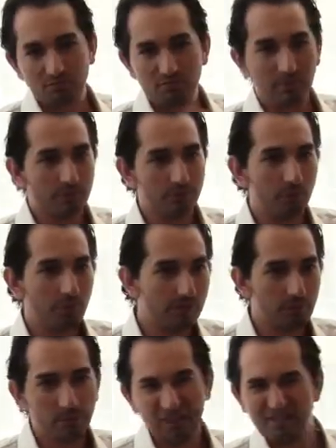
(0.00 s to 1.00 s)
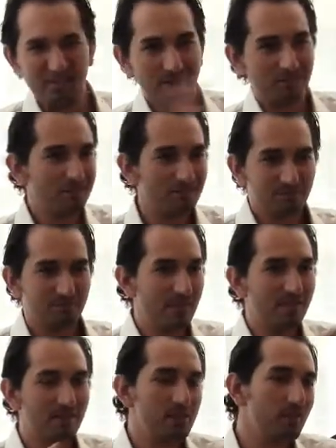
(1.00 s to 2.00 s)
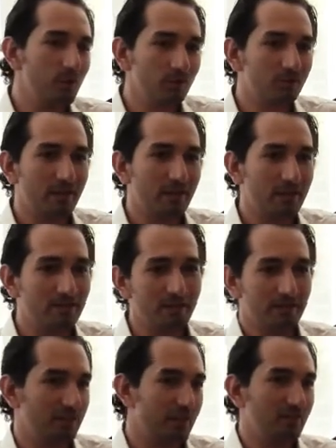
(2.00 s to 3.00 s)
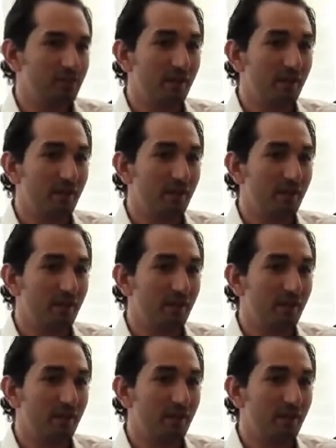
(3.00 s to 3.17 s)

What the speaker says: several recipes and mix them all together and